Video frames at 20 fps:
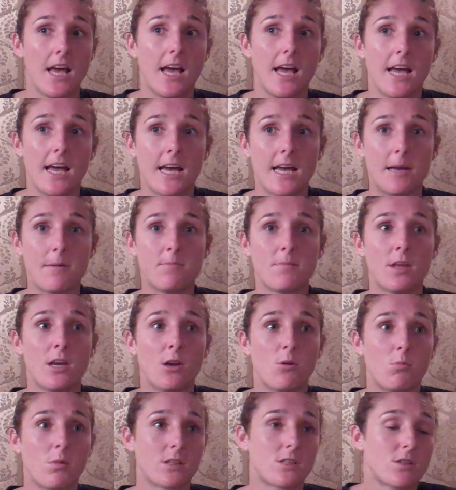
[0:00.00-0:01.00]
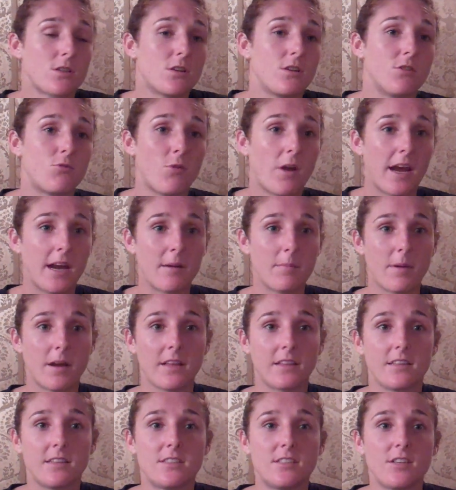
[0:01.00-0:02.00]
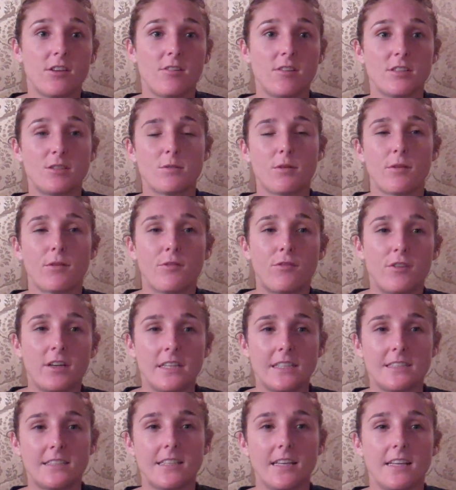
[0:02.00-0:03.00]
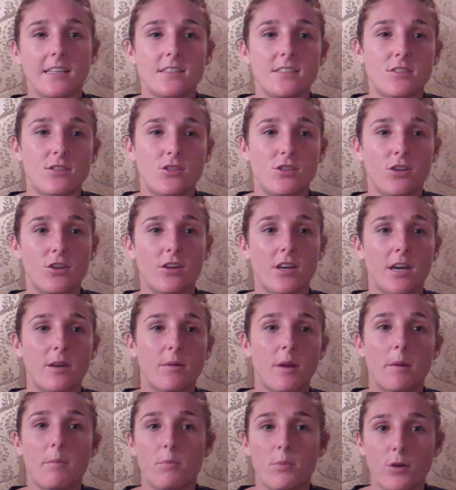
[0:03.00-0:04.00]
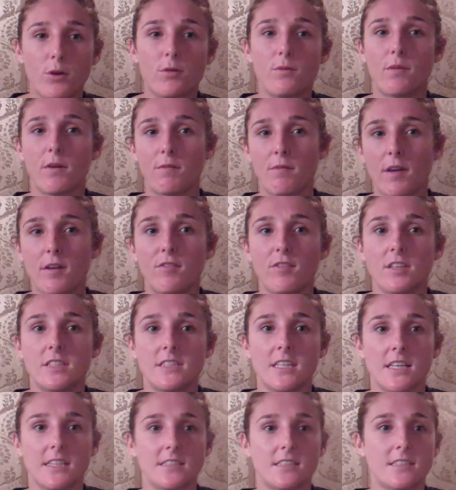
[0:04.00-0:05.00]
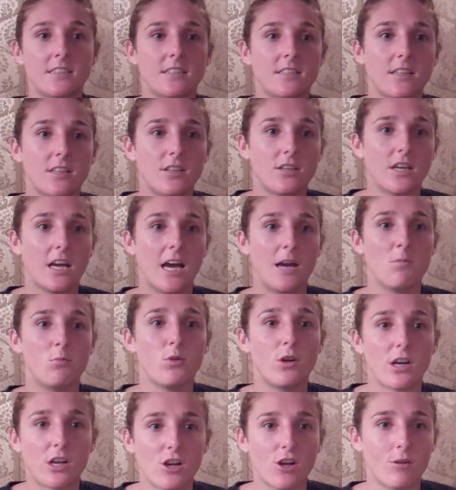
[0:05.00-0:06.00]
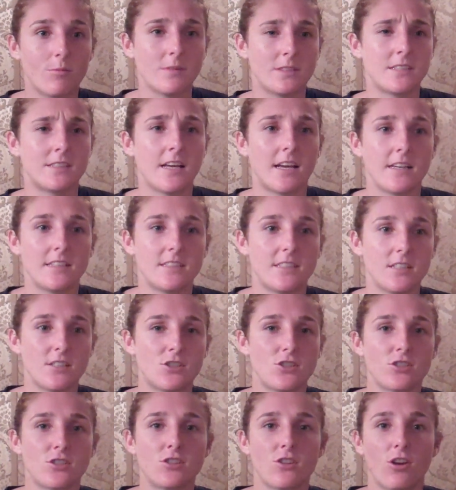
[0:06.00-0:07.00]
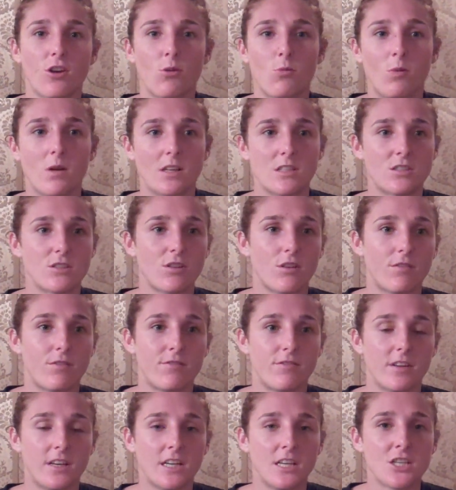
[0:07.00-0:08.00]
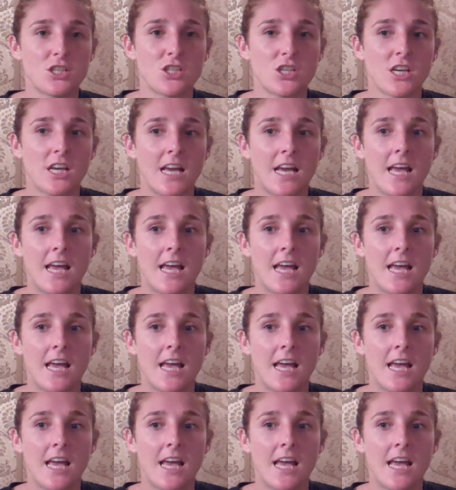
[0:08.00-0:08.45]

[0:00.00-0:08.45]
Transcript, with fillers: Um, what's great about the series were free tests. You can improve with every test, um, work on mistakes. It's just not a once-off finish.